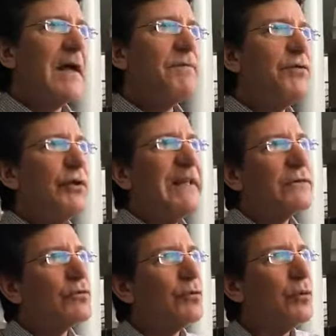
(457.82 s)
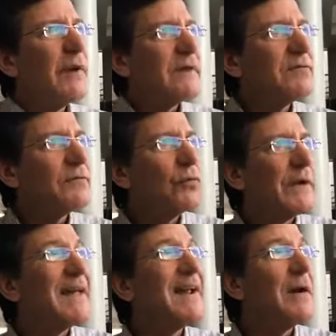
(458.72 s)
you need 2 weeks to
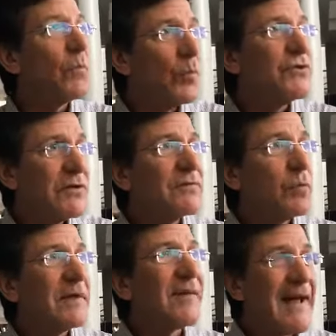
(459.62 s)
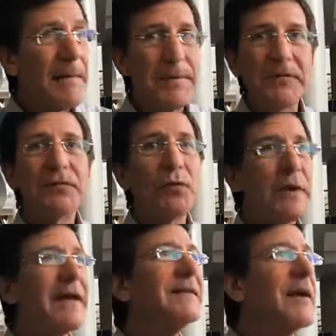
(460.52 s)
get it, which is what happens, to
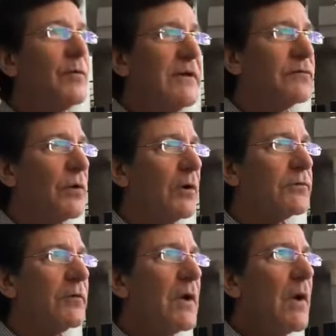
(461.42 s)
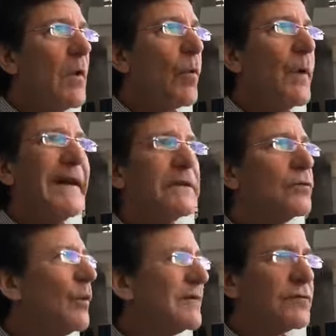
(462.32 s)
get the results. We need
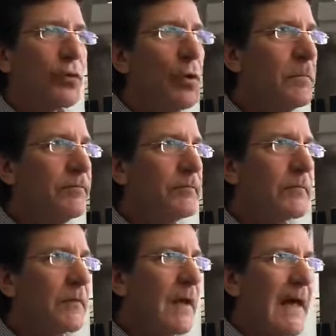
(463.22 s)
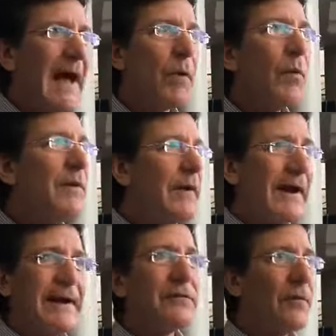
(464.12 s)
to assume, and we
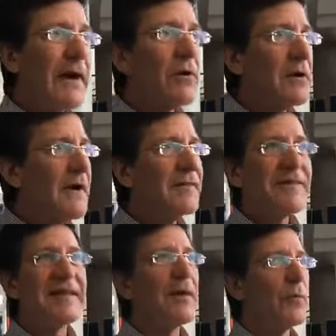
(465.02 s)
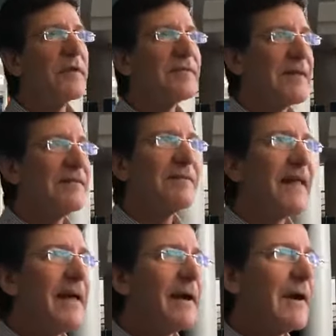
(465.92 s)
recognize that the risk is
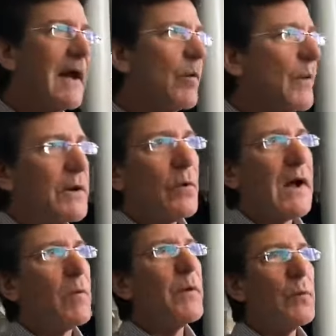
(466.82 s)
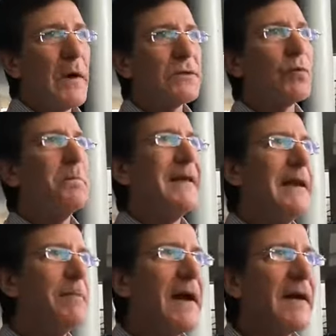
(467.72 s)
there, and we want to
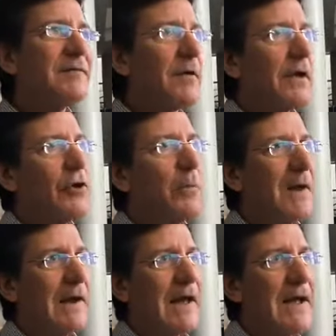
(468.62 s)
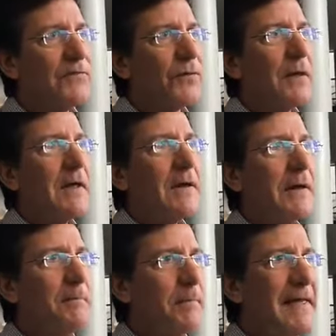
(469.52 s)
minimize human life
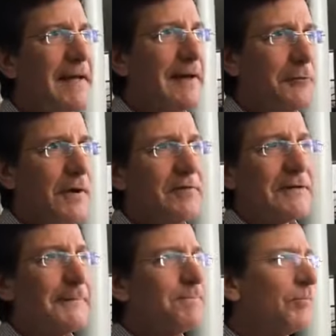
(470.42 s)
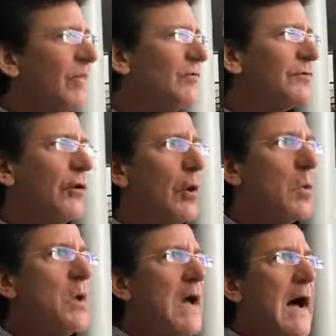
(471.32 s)
being at risk.
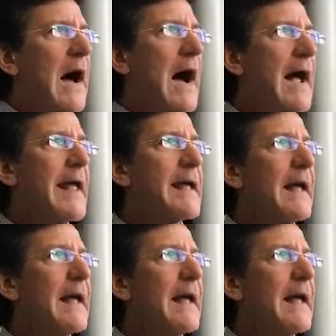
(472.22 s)
So I